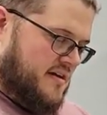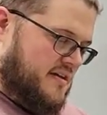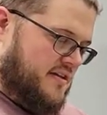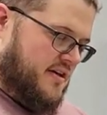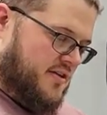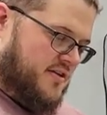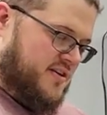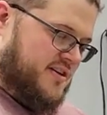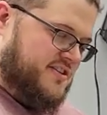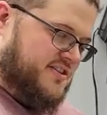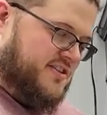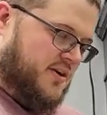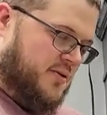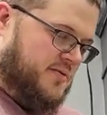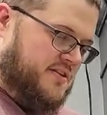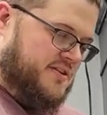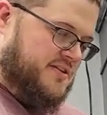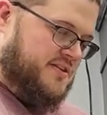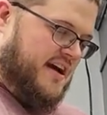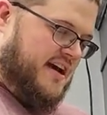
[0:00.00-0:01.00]
There is
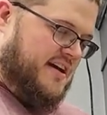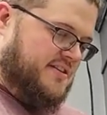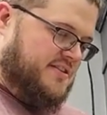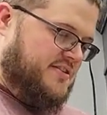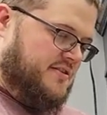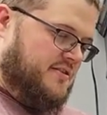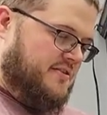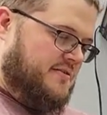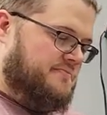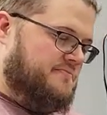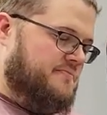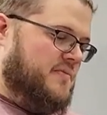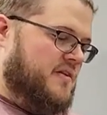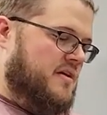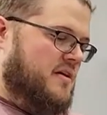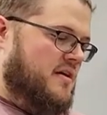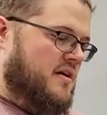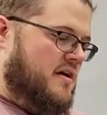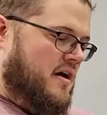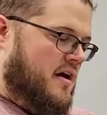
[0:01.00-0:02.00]
no disaster,
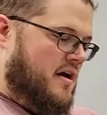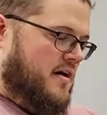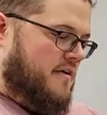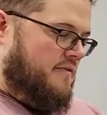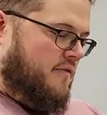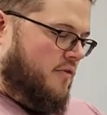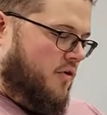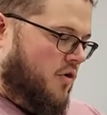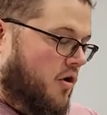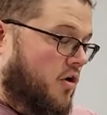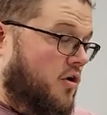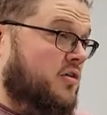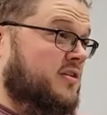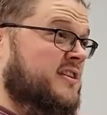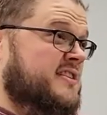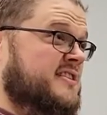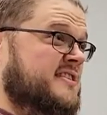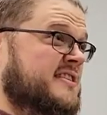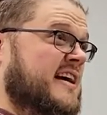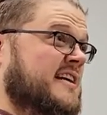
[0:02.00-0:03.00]
for all
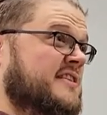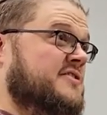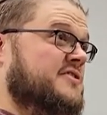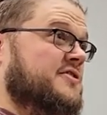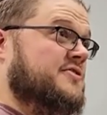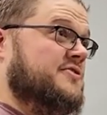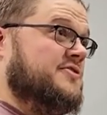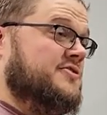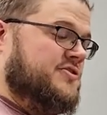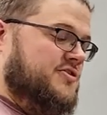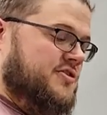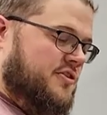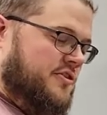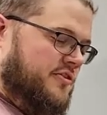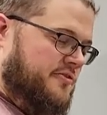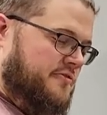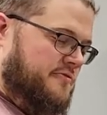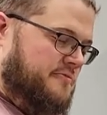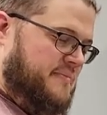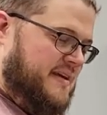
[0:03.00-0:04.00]
disasters
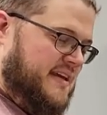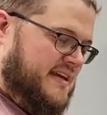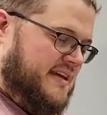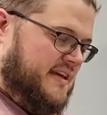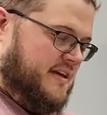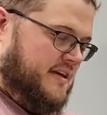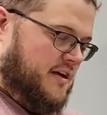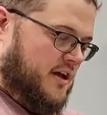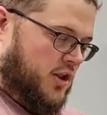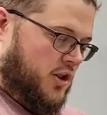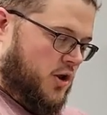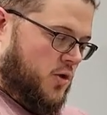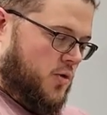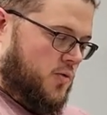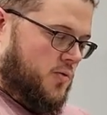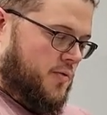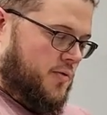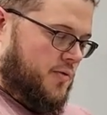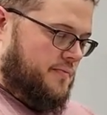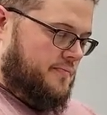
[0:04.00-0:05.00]
serve me
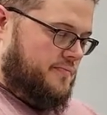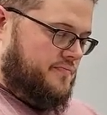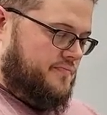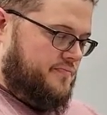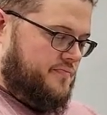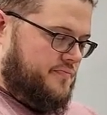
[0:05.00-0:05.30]
alone.